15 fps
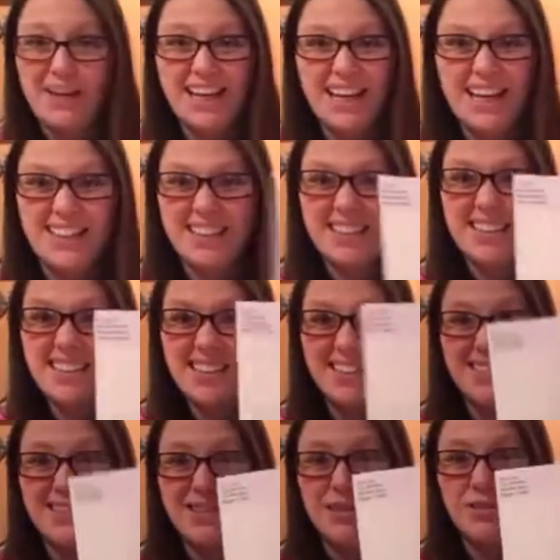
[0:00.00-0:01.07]
my kids
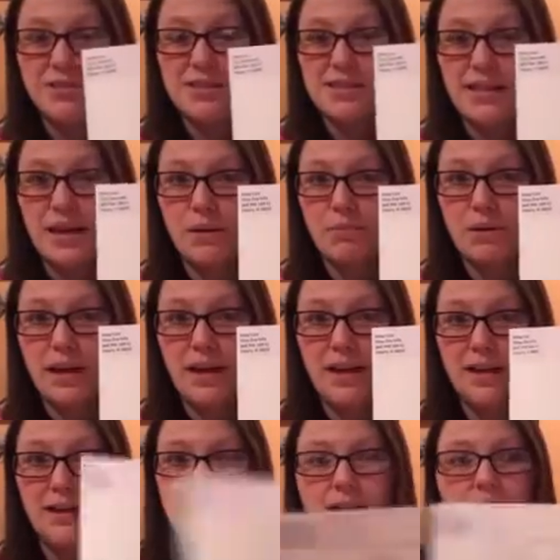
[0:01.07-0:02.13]
to stamp
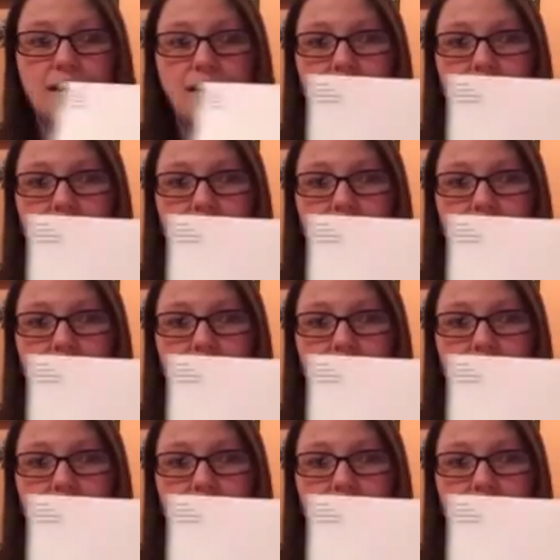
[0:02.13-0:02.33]
and